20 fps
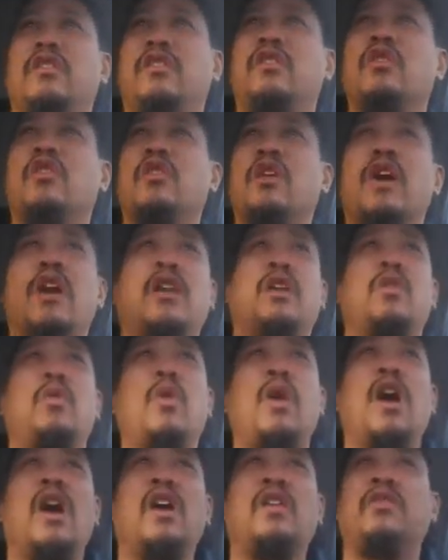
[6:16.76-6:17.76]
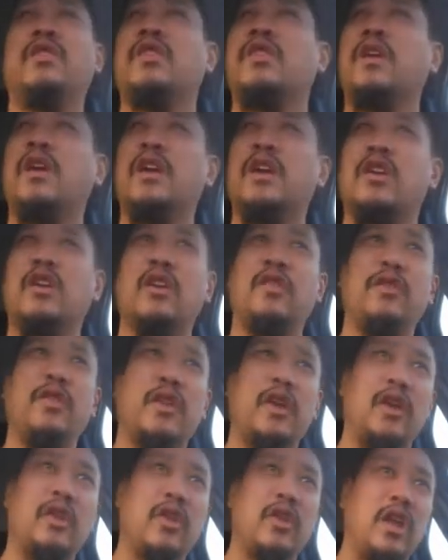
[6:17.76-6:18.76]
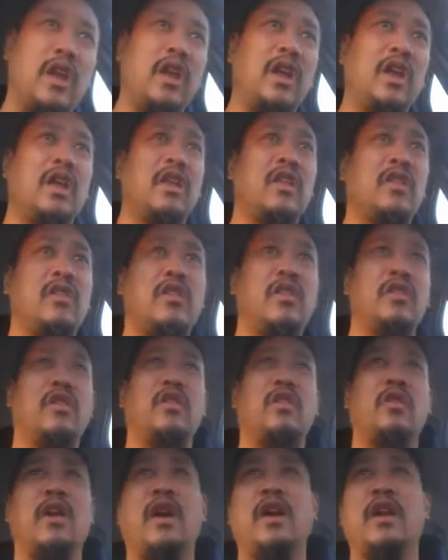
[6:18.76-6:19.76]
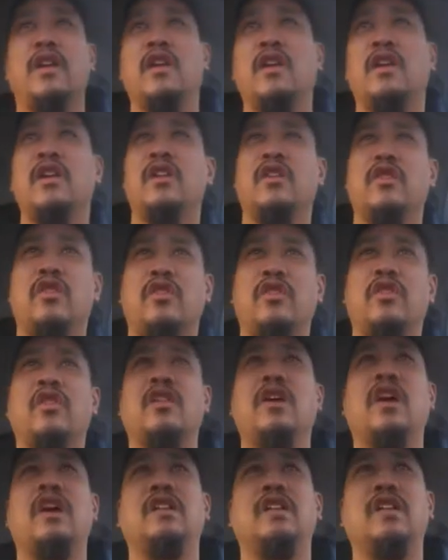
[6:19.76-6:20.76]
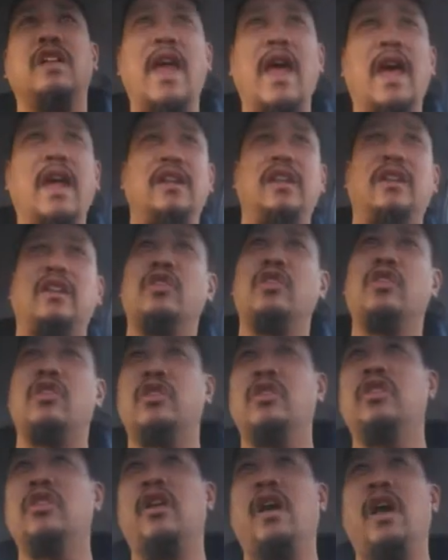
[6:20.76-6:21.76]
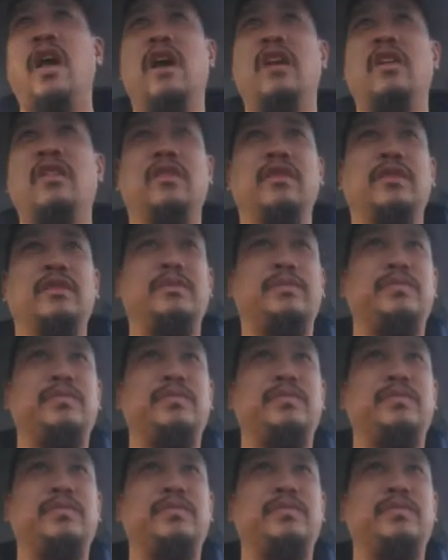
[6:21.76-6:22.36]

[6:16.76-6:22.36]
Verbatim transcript: you don't got a wife, you don't got a girlfriend, you got no kids, you don't got, you still got debt, you still have